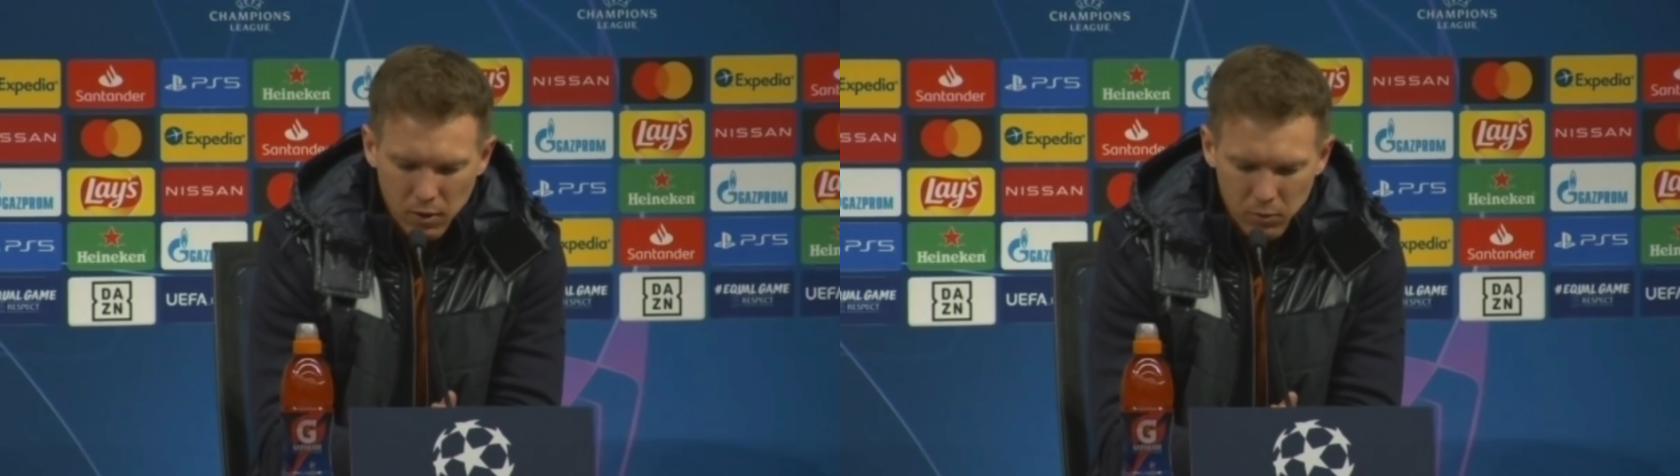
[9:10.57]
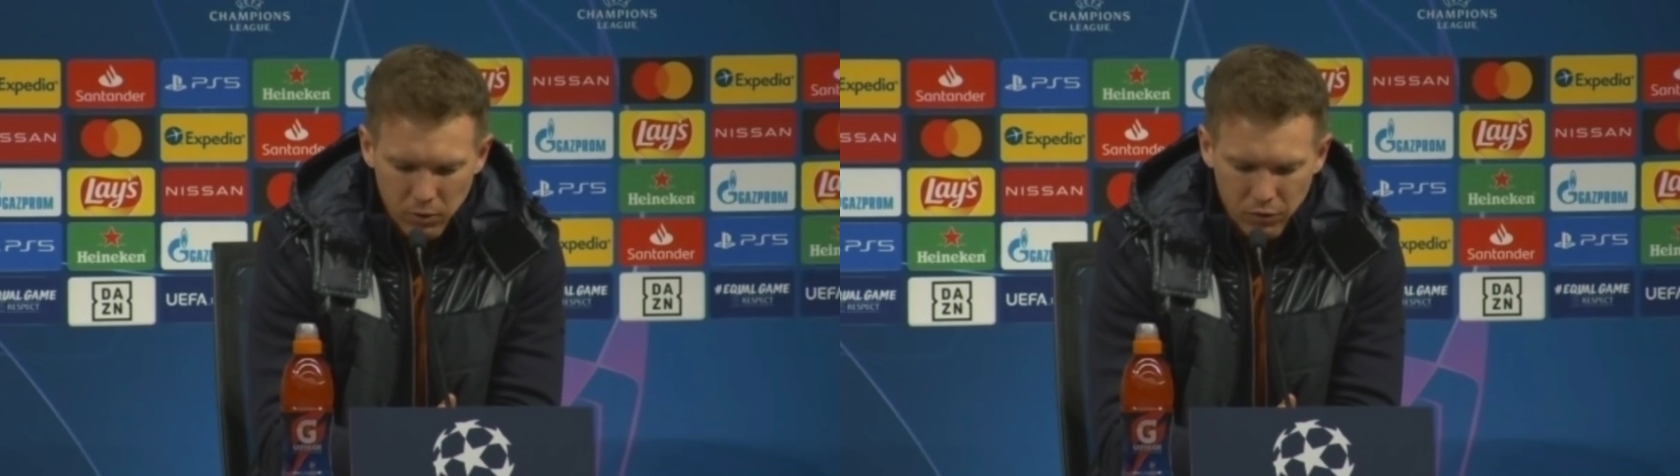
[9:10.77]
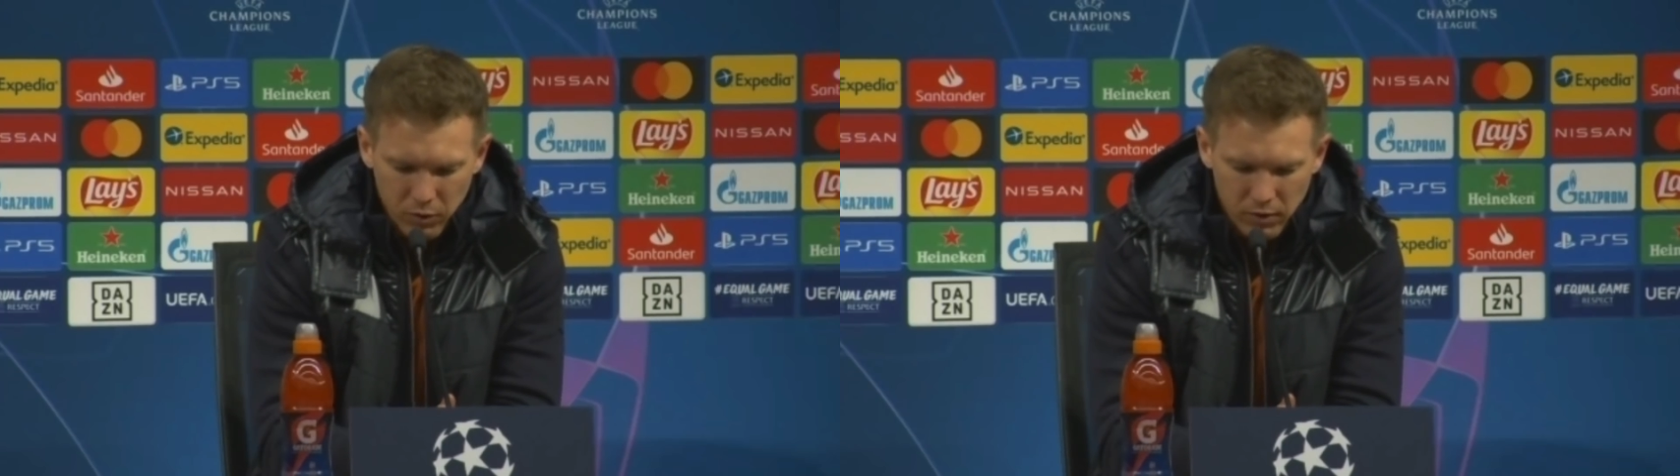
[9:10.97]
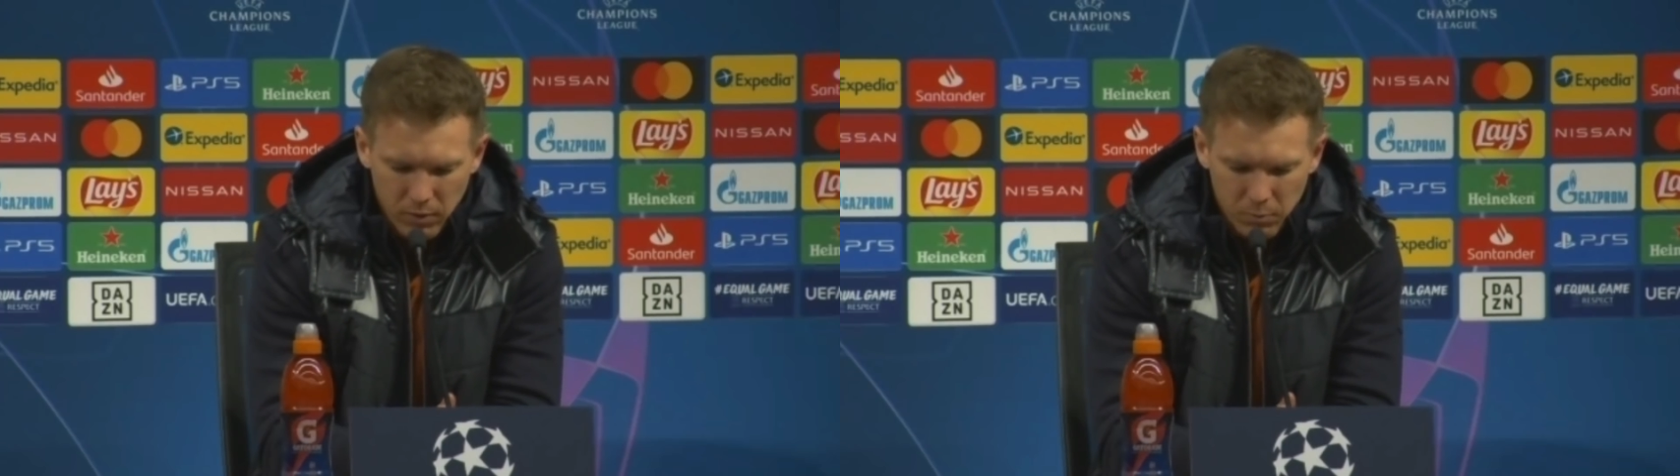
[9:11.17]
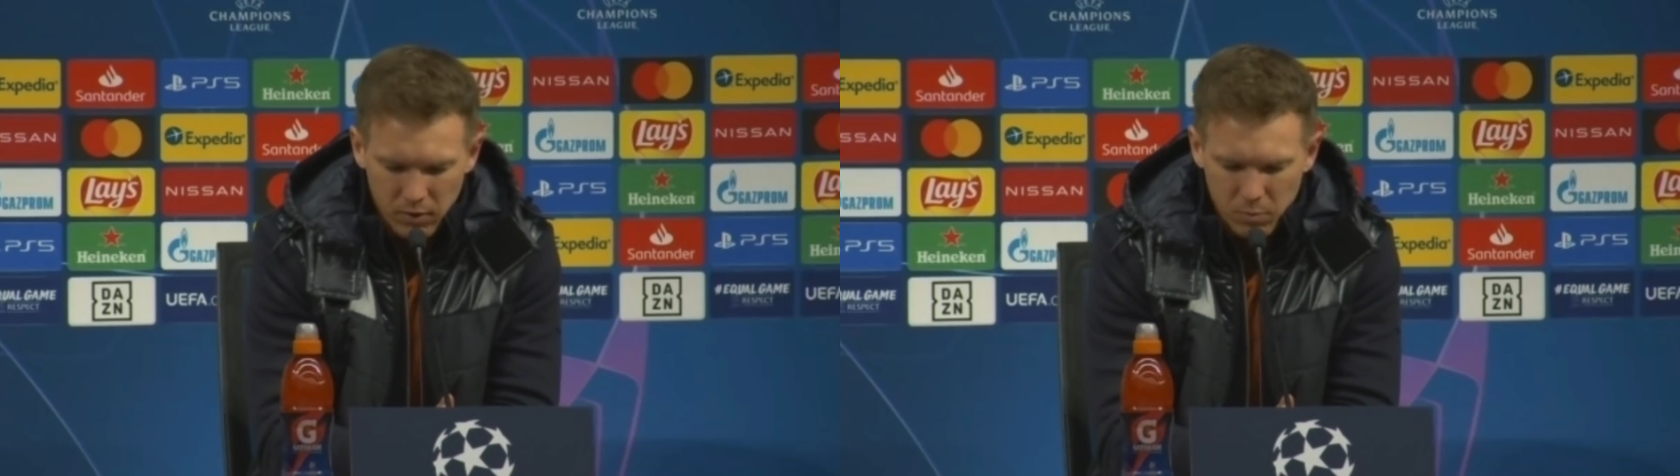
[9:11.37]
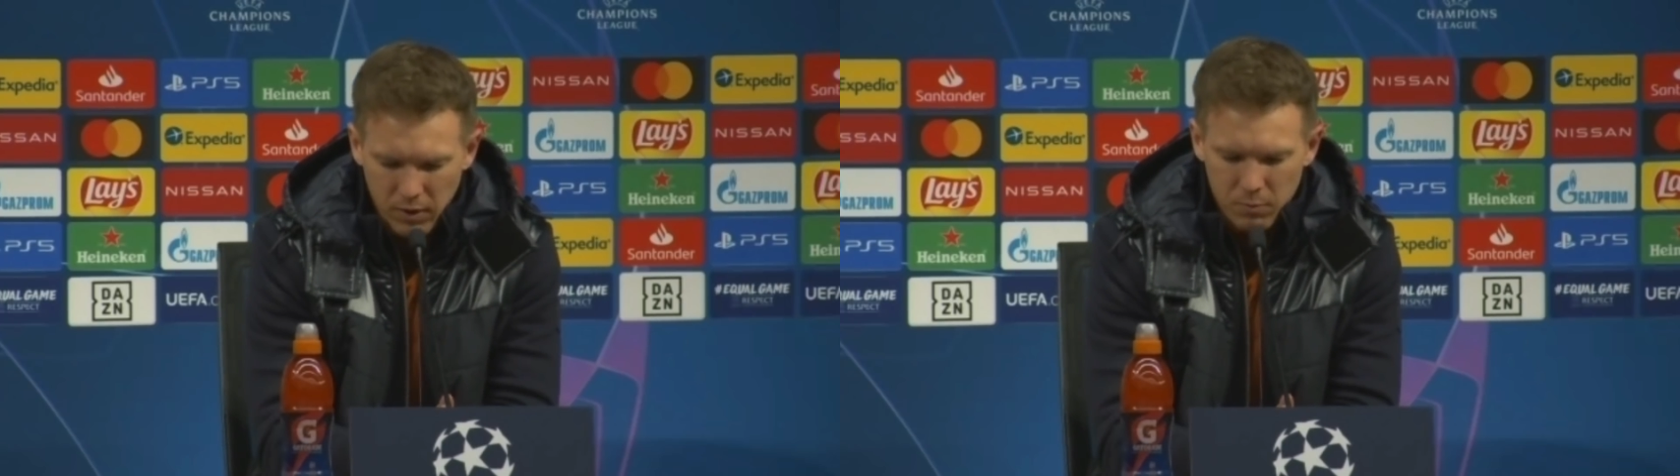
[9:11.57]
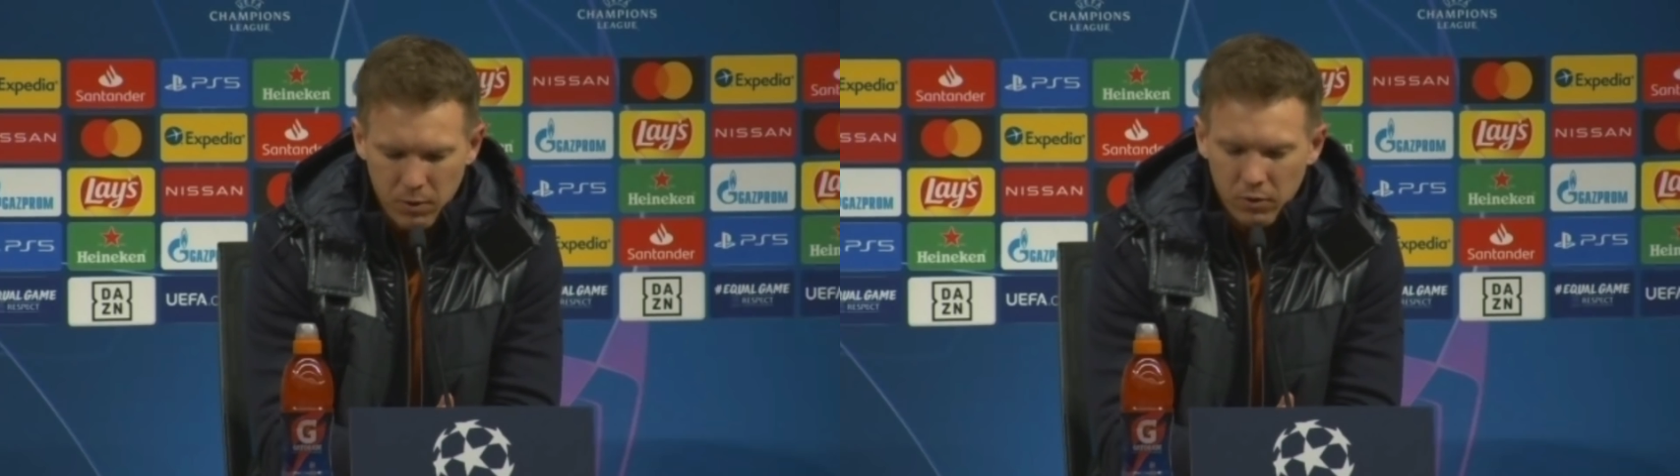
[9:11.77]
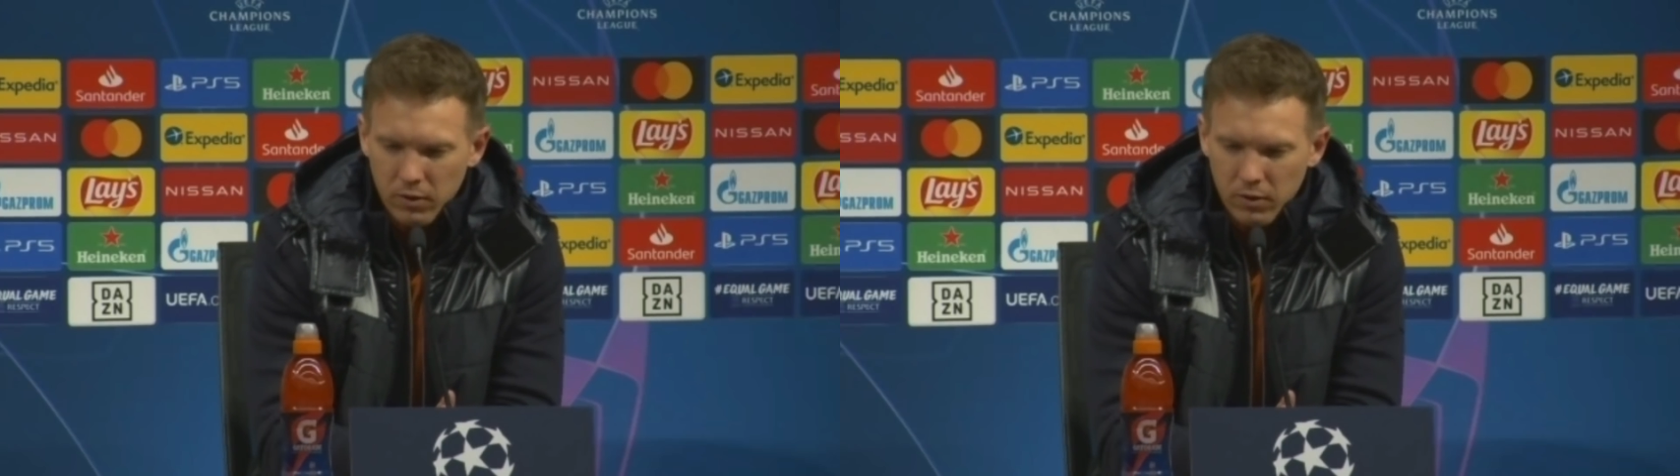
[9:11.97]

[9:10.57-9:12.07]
we have not that many space behind our